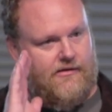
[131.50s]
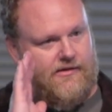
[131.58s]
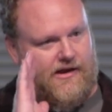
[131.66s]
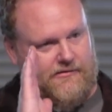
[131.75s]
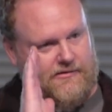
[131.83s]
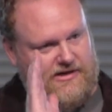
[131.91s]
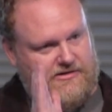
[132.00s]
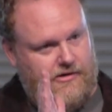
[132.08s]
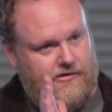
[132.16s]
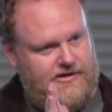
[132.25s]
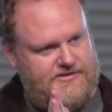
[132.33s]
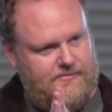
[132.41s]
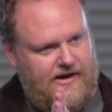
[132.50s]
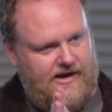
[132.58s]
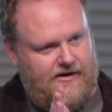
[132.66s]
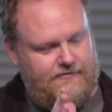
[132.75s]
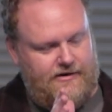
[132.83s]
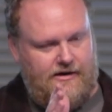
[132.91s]
that he told us make
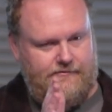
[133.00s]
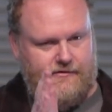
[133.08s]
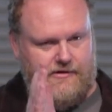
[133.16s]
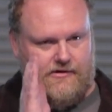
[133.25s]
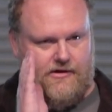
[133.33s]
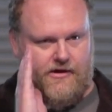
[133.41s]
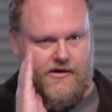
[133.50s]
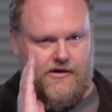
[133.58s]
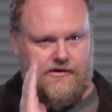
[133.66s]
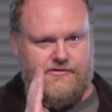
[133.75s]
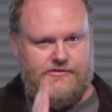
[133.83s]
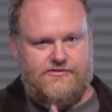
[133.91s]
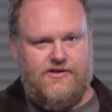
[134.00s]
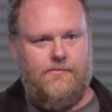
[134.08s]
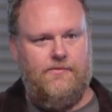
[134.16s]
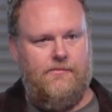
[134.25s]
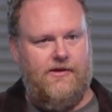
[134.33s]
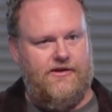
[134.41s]
every effort to
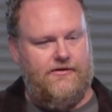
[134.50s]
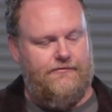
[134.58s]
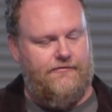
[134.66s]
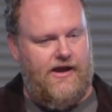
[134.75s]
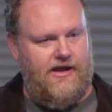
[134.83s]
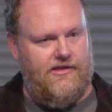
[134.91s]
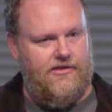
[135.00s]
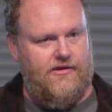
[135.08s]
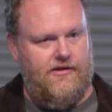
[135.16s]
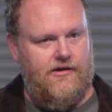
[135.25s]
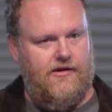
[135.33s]
supplement your faith